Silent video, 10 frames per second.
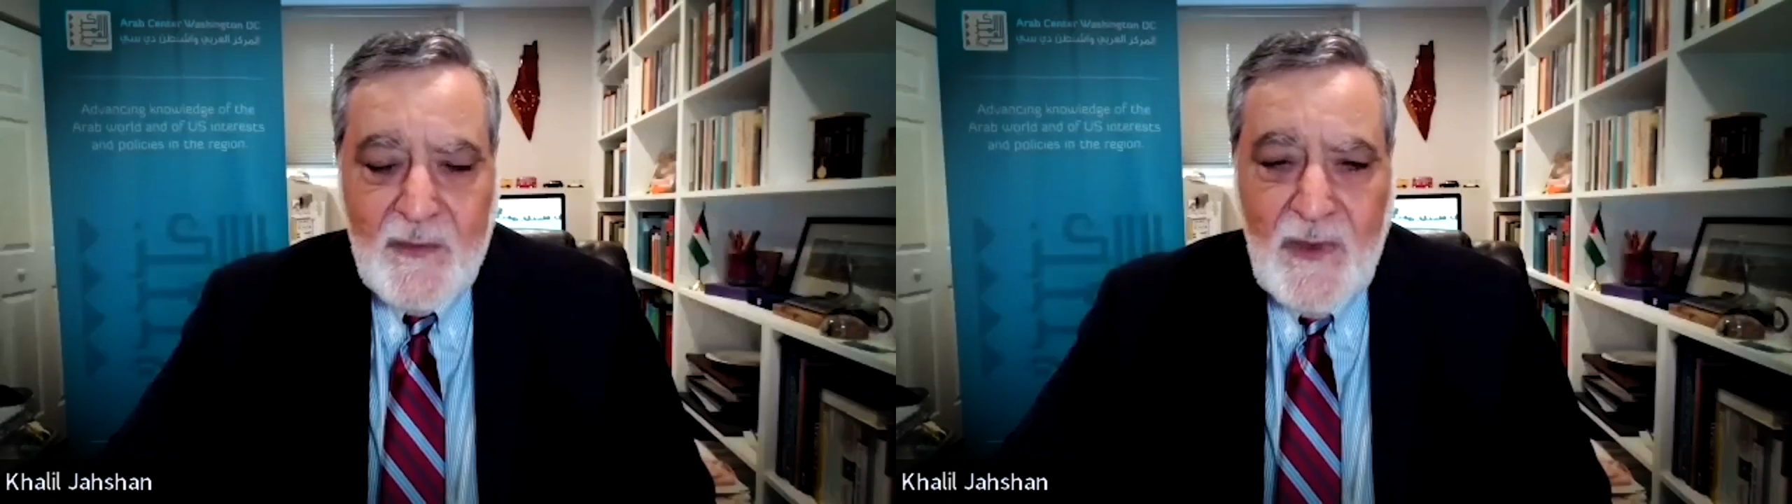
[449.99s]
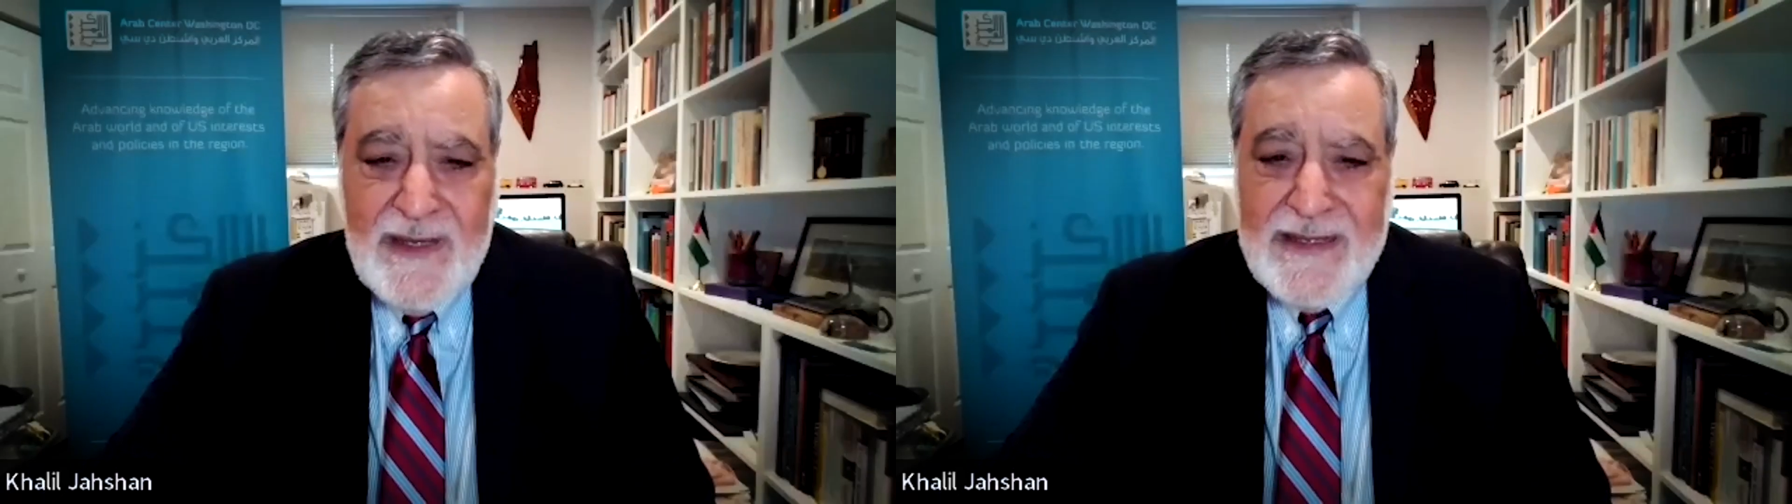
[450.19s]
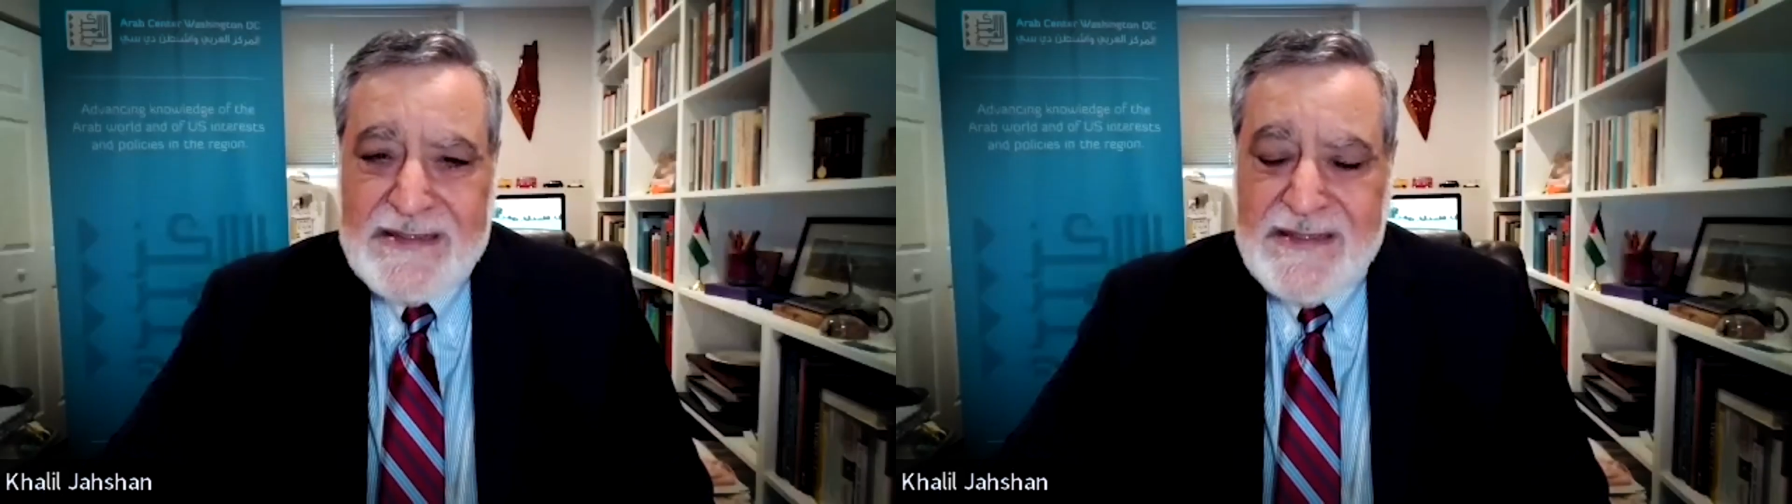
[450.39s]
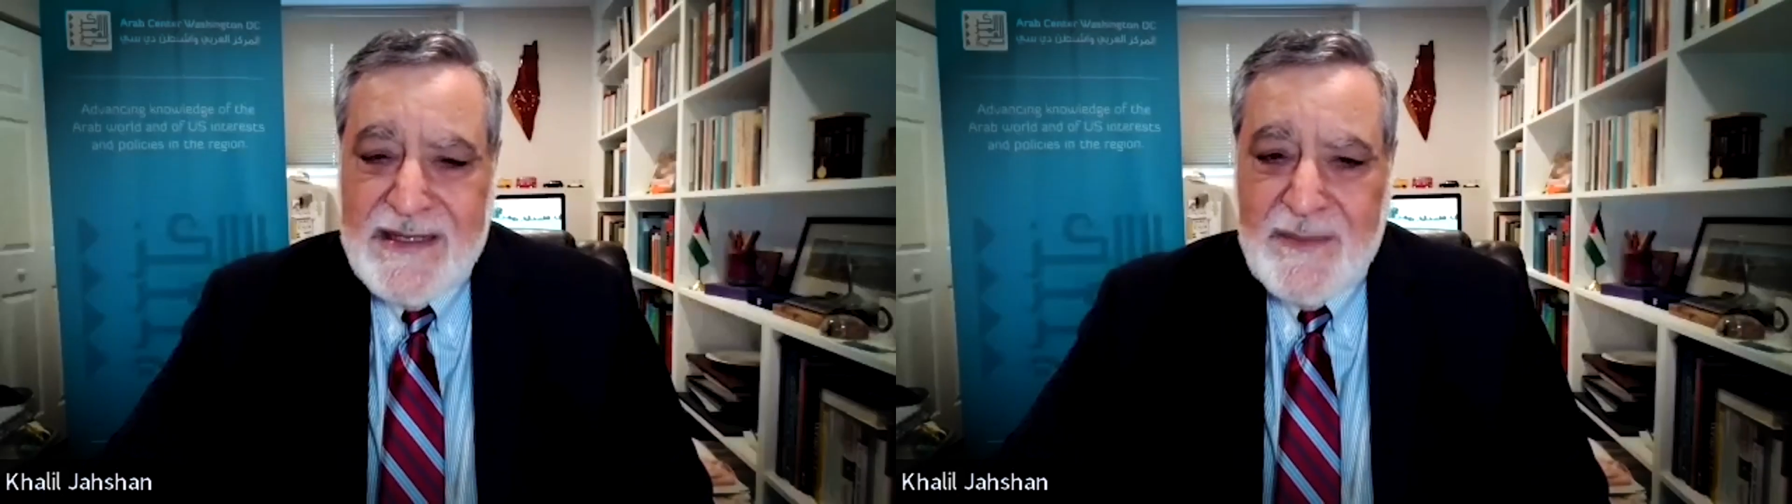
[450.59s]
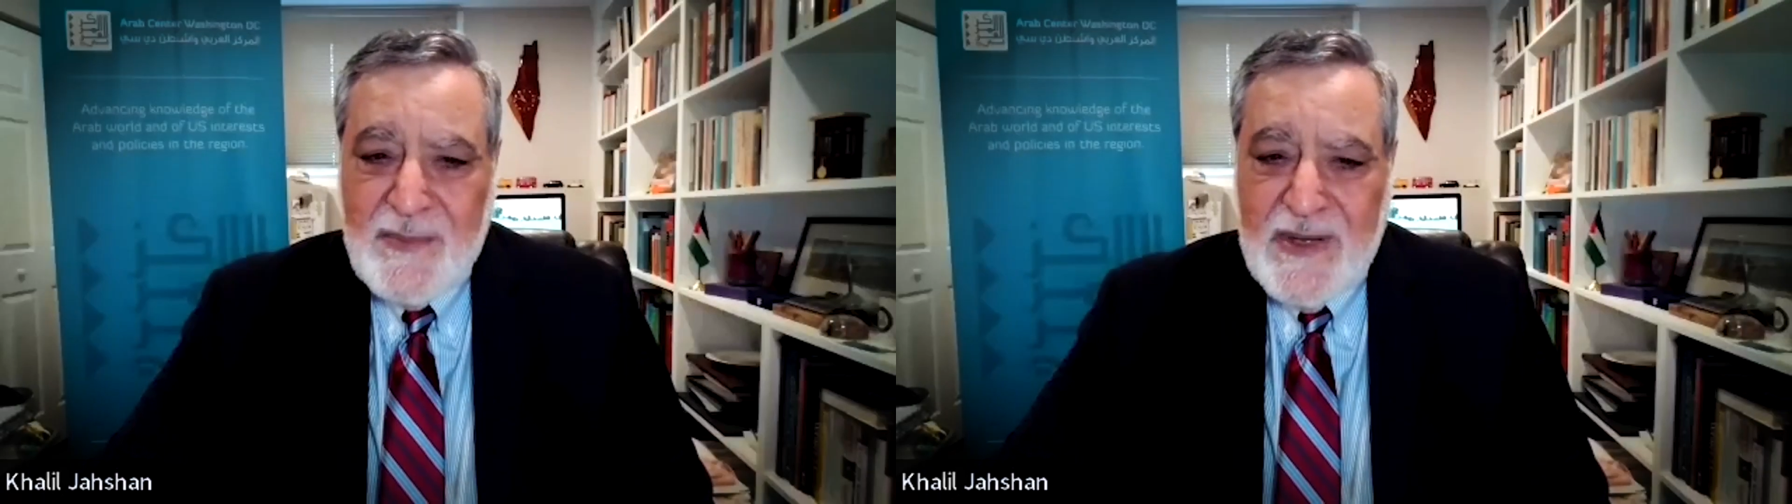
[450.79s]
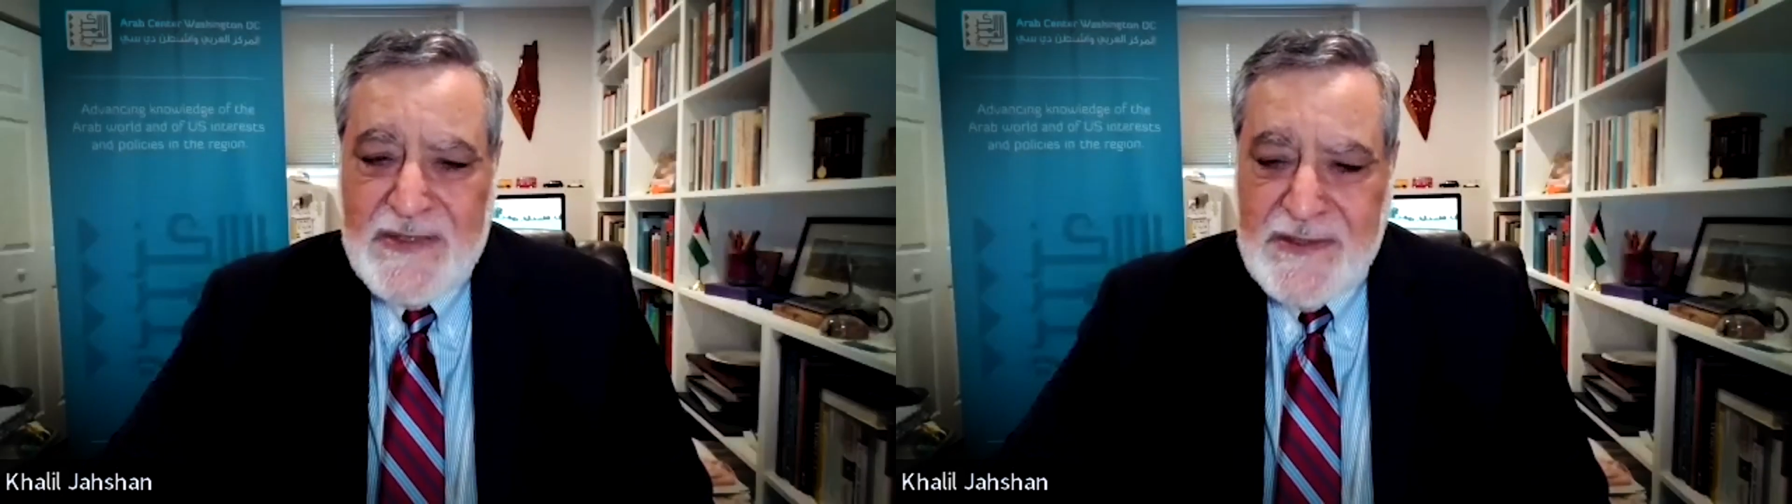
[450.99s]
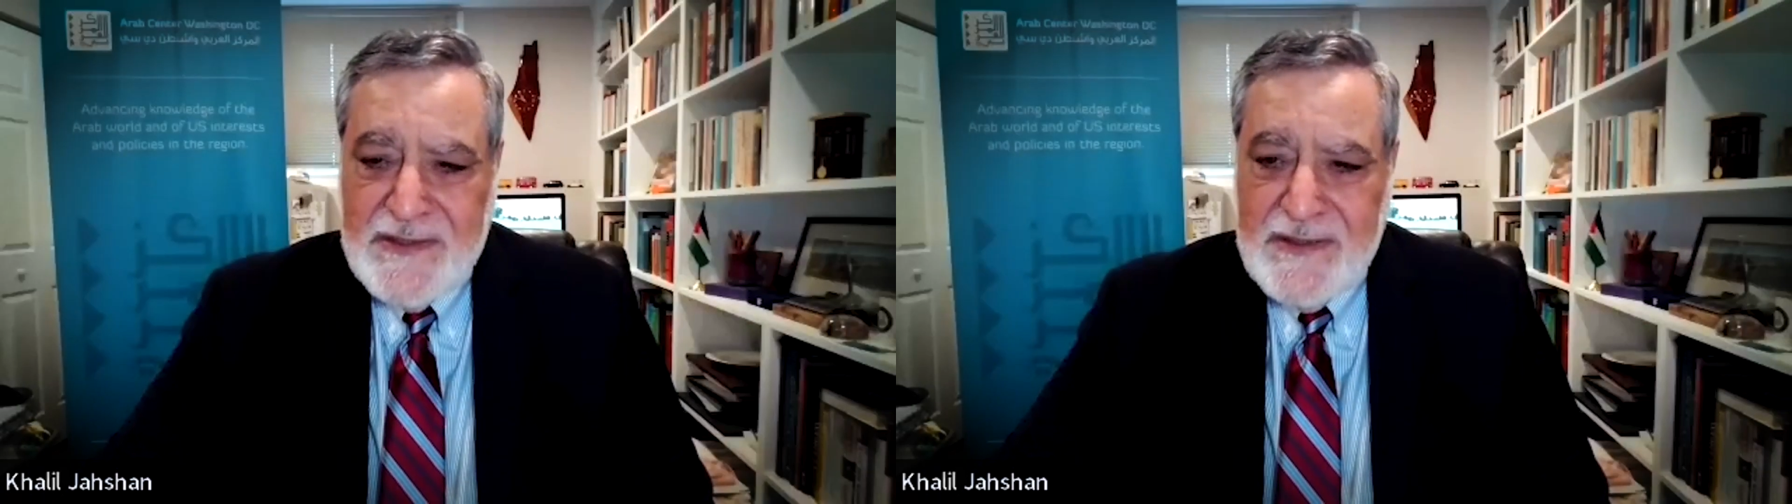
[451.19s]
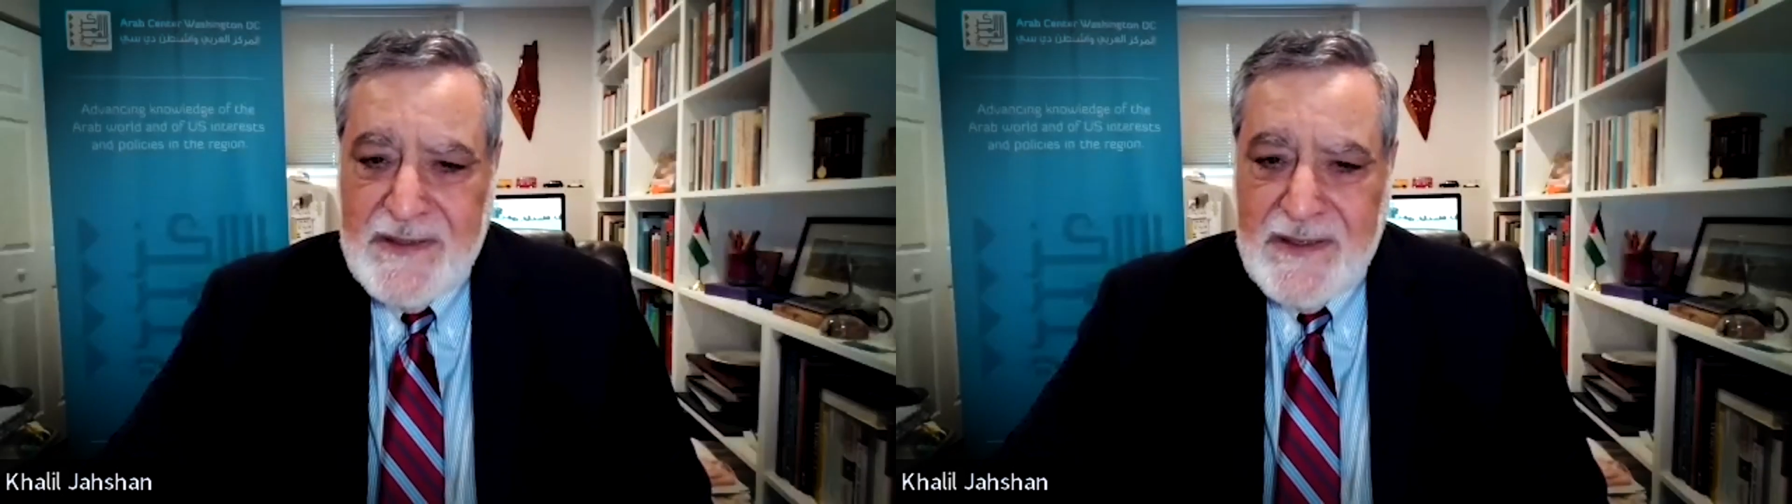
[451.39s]
One gets the
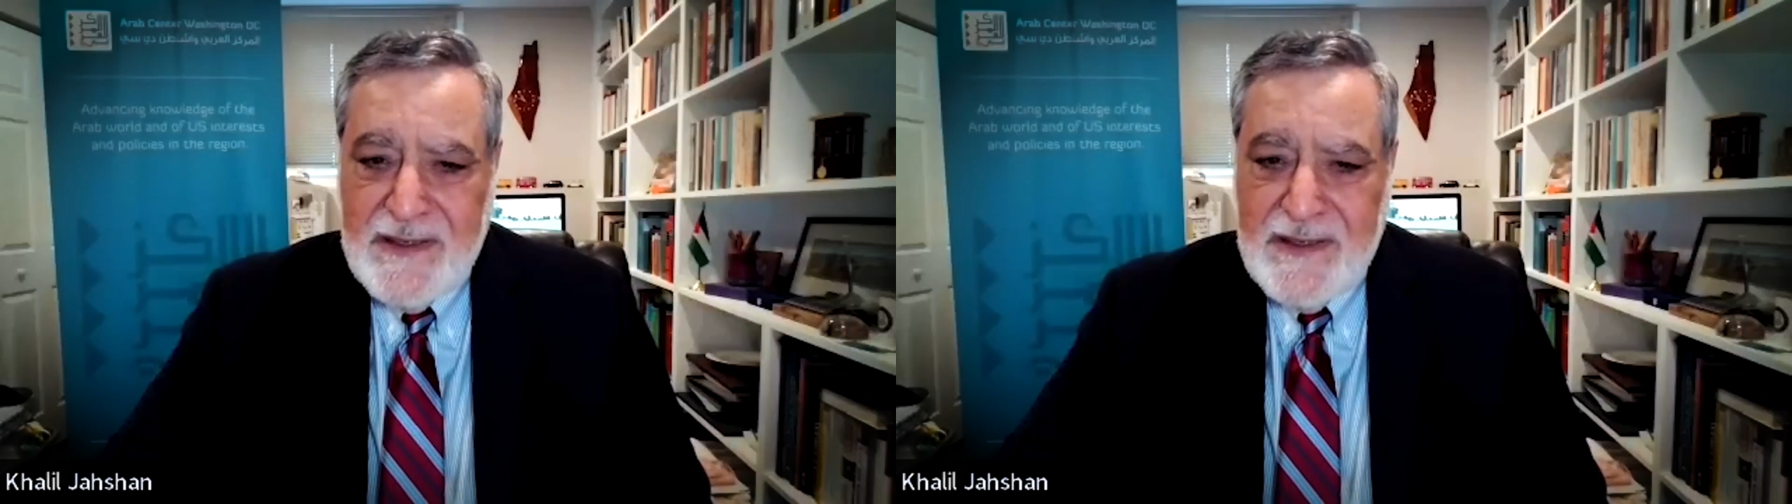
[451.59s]
impression